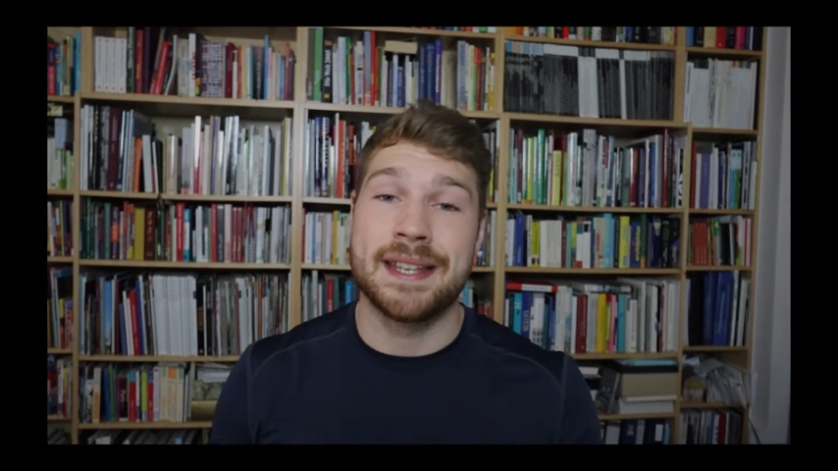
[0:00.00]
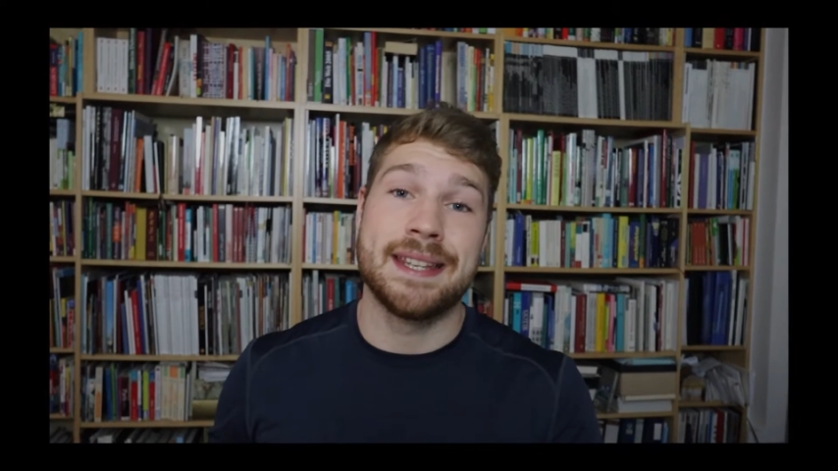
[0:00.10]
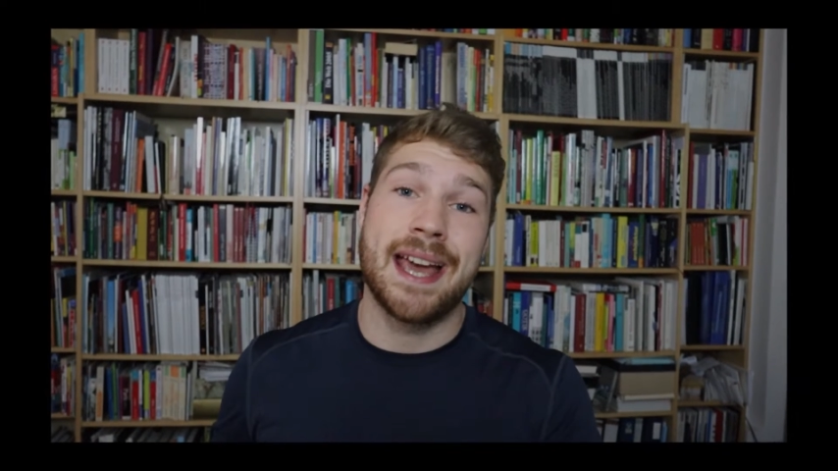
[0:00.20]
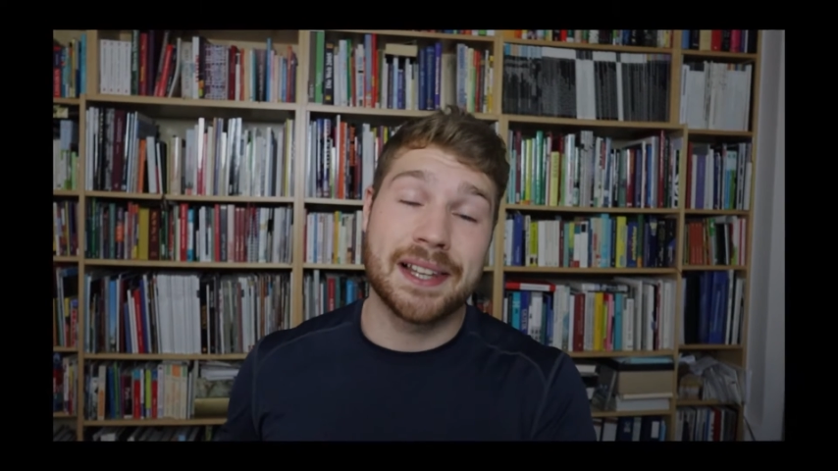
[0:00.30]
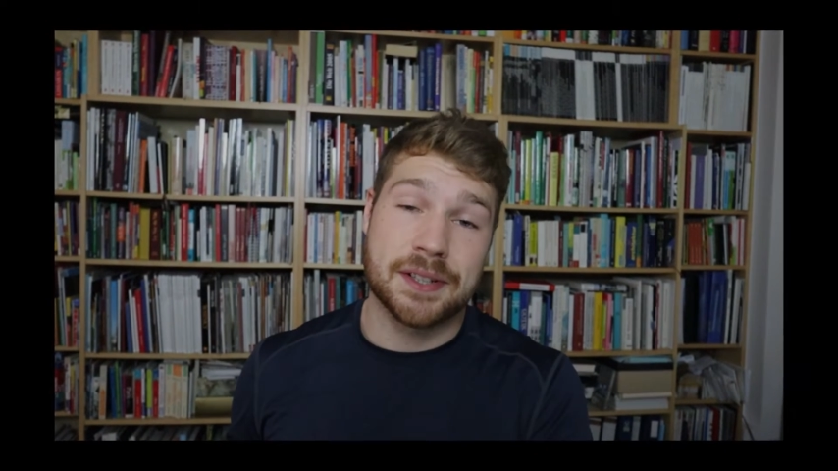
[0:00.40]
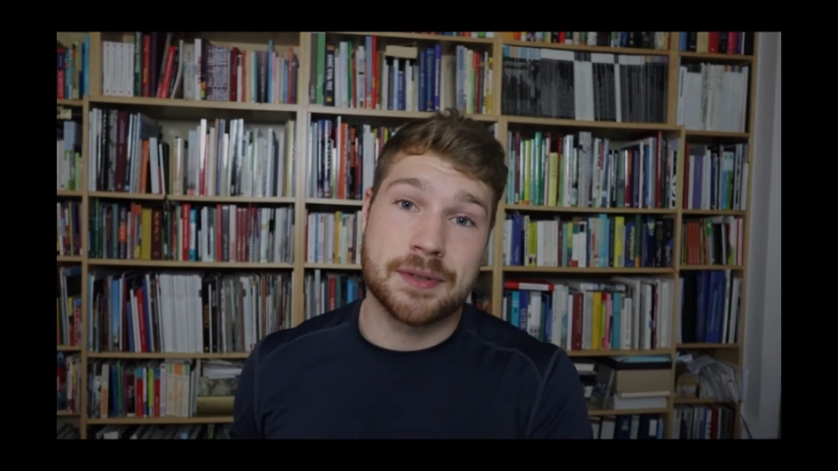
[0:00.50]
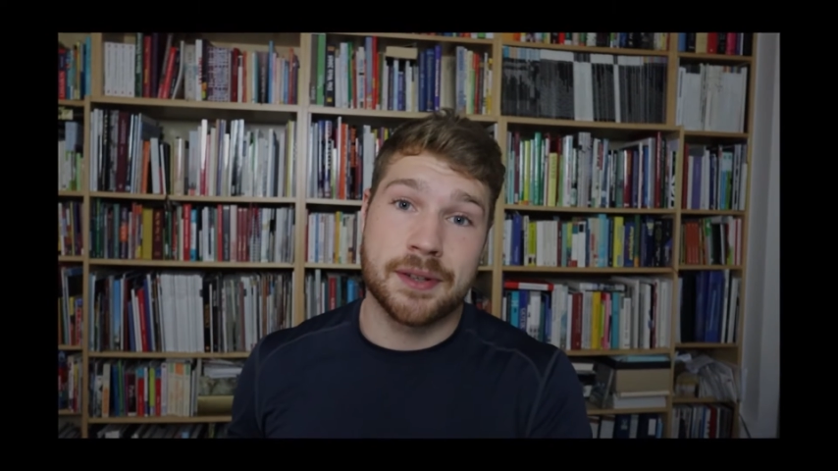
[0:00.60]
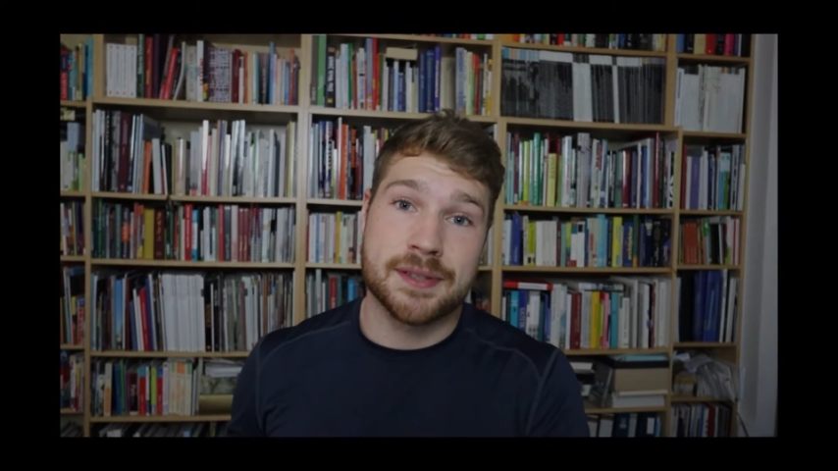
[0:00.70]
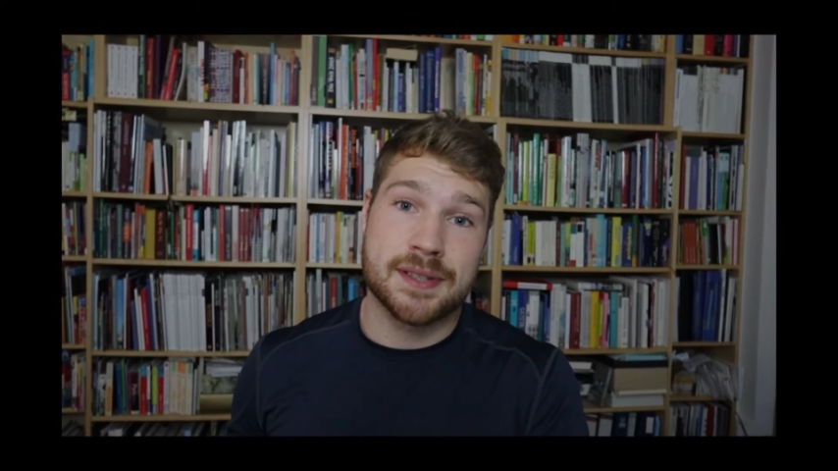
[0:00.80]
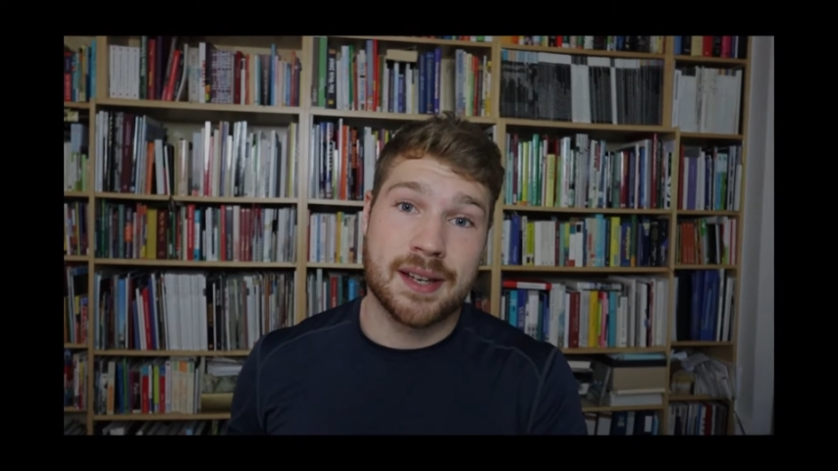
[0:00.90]
and the
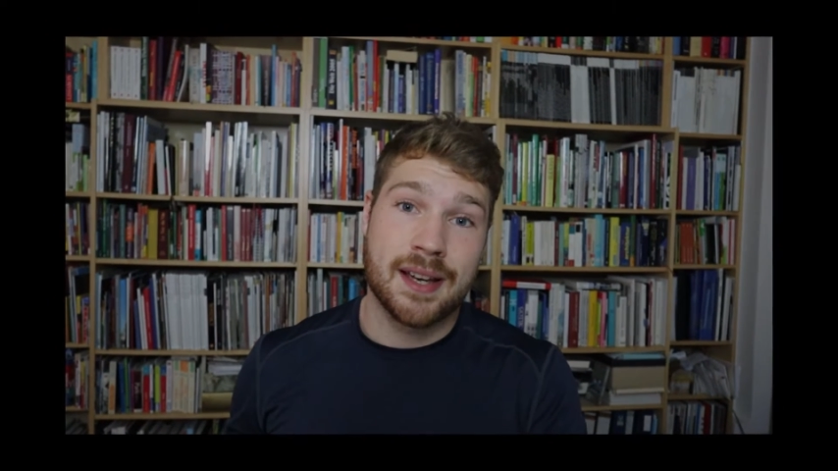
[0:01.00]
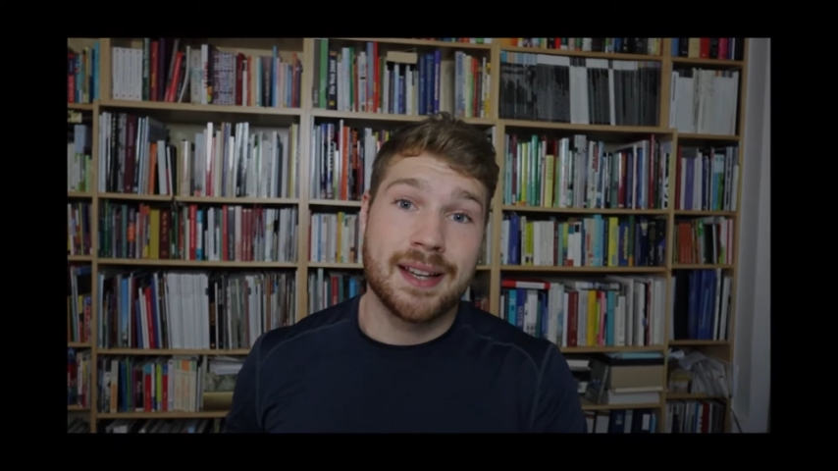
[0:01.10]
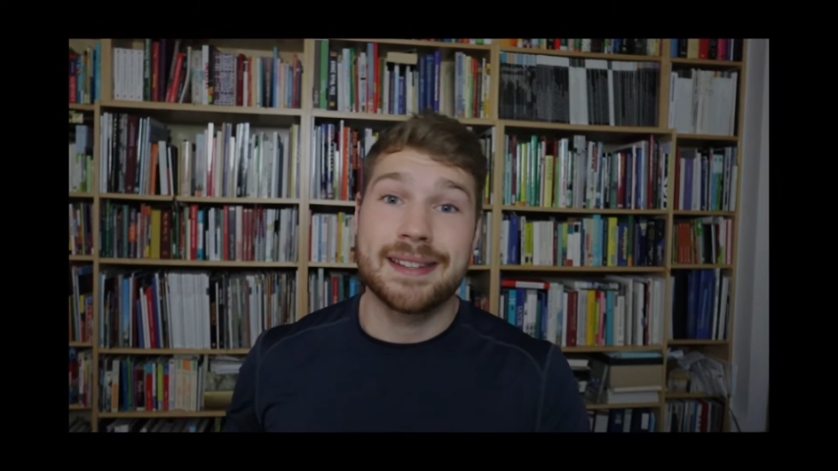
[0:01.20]
electrons,